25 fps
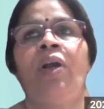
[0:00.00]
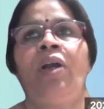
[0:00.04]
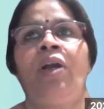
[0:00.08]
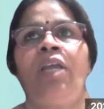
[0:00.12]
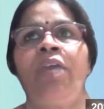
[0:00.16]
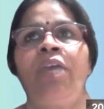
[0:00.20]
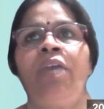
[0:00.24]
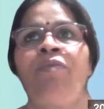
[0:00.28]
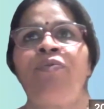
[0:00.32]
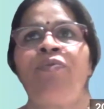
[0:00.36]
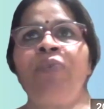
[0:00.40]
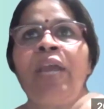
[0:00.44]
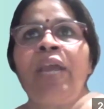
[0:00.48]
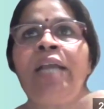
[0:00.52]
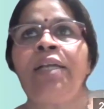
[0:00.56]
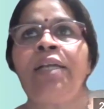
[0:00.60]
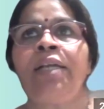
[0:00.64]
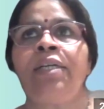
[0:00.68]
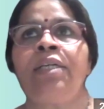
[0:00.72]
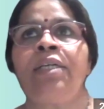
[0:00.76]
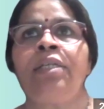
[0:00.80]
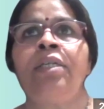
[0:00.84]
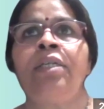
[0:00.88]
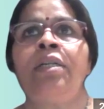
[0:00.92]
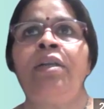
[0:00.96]

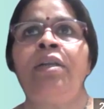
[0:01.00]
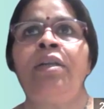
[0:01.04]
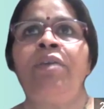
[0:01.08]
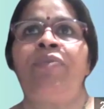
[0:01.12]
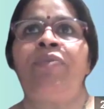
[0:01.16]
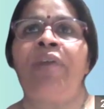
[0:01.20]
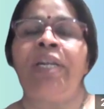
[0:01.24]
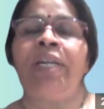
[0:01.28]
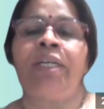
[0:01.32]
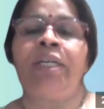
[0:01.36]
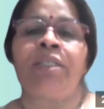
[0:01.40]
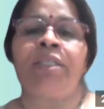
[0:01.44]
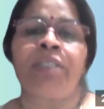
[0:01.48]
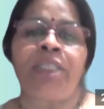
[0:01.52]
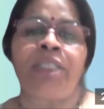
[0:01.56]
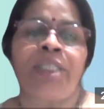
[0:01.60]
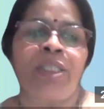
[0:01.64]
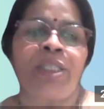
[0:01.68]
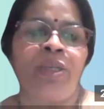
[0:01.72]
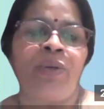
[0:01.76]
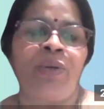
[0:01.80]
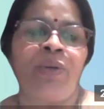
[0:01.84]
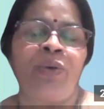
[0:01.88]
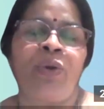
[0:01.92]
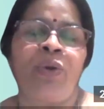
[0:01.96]
If a nurse is
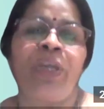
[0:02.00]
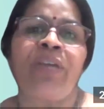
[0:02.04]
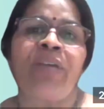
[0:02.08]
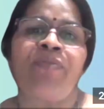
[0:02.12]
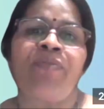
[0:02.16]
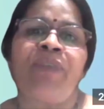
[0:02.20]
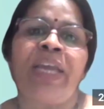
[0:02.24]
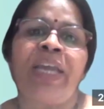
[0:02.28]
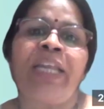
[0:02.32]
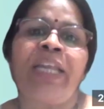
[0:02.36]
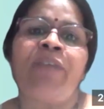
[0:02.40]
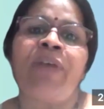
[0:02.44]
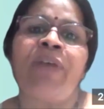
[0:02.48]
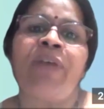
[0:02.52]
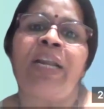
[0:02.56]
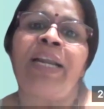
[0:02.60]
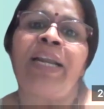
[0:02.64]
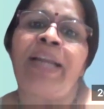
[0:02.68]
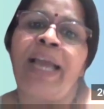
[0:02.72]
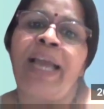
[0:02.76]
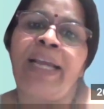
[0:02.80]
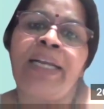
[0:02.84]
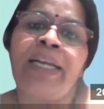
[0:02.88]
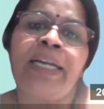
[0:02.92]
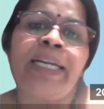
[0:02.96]
doing very well, in
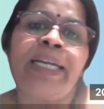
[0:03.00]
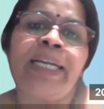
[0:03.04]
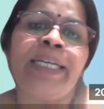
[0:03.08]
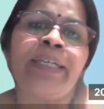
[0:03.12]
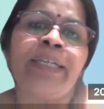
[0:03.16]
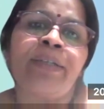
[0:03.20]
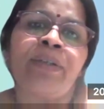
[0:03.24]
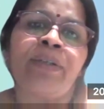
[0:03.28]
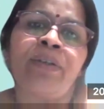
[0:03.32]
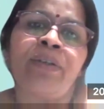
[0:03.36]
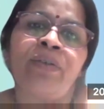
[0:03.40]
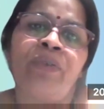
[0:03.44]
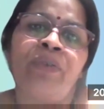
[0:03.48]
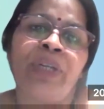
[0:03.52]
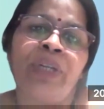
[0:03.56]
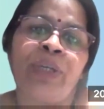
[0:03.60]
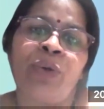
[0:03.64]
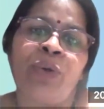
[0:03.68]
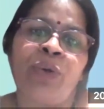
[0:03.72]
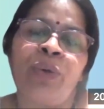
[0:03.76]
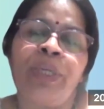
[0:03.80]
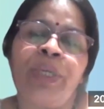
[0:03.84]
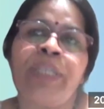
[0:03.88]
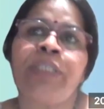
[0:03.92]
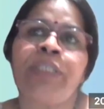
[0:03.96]
young leader with
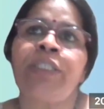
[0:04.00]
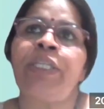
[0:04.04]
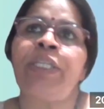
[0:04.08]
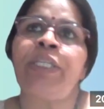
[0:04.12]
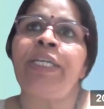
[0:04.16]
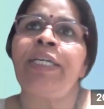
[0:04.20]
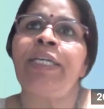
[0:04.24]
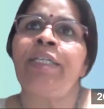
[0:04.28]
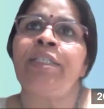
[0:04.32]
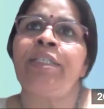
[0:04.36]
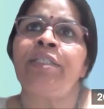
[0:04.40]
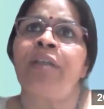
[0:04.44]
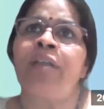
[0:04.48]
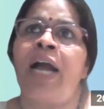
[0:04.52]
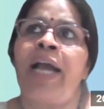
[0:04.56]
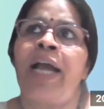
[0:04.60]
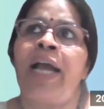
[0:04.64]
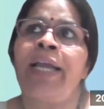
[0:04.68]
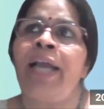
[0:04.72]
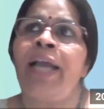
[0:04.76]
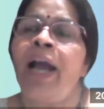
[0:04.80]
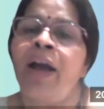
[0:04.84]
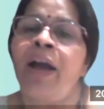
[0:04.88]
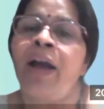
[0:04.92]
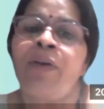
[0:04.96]
2 years, 3 years,
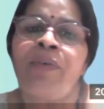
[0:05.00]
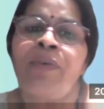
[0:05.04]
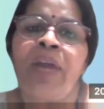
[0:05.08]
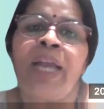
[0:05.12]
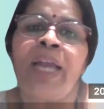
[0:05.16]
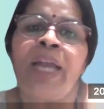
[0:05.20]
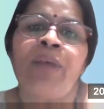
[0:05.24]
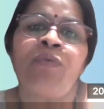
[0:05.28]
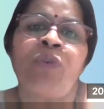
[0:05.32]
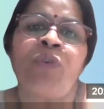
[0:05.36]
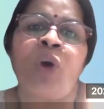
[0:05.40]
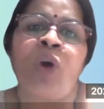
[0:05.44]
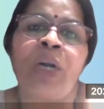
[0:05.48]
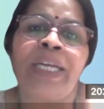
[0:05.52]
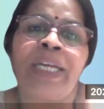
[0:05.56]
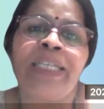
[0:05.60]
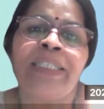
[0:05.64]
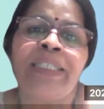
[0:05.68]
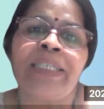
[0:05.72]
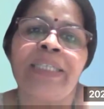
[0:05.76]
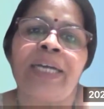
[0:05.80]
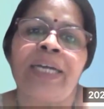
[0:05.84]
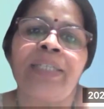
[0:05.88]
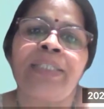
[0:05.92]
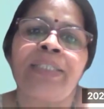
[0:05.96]
I have a ward
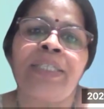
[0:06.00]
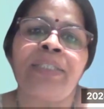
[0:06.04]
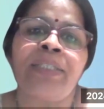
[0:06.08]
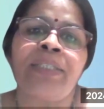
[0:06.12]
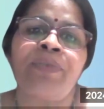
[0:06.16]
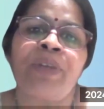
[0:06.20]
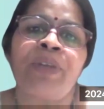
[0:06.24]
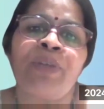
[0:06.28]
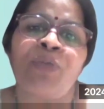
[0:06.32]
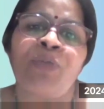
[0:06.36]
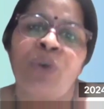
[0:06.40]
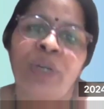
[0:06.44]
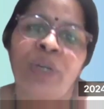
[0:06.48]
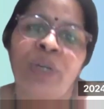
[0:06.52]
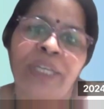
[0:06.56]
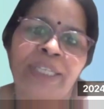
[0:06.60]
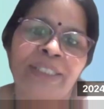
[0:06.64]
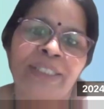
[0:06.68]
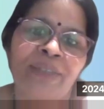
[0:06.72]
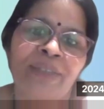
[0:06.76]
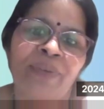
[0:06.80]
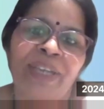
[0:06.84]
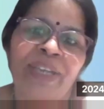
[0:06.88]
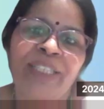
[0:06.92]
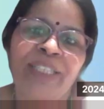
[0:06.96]
in charges with 4
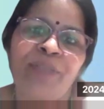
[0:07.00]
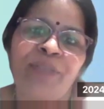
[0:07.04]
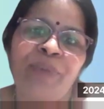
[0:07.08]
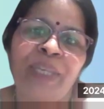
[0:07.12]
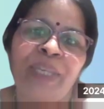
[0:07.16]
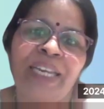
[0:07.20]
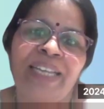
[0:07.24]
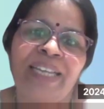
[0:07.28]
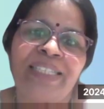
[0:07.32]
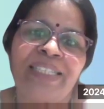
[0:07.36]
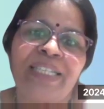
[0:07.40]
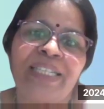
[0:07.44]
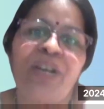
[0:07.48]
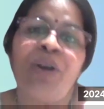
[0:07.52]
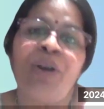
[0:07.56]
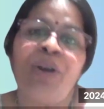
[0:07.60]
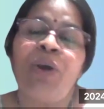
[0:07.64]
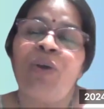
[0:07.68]
years of experience.